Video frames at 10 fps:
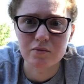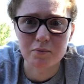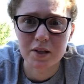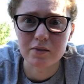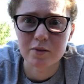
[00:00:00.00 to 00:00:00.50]

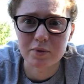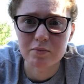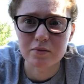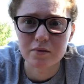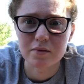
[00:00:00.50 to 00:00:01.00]
being around
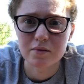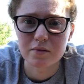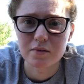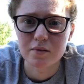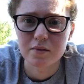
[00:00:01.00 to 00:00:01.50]
people.
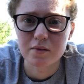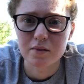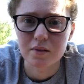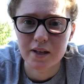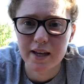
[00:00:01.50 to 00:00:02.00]

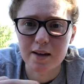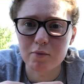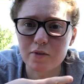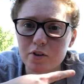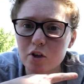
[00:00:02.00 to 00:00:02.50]
Okay, I'm
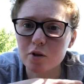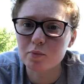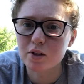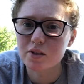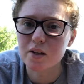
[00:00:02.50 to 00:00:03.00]
more of a dog
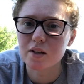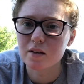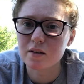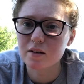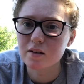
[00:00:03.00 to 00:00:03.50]

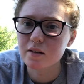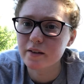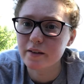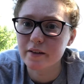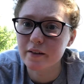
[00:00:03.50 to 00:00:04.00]
person.
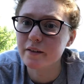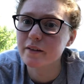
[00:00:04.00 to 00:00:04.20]
I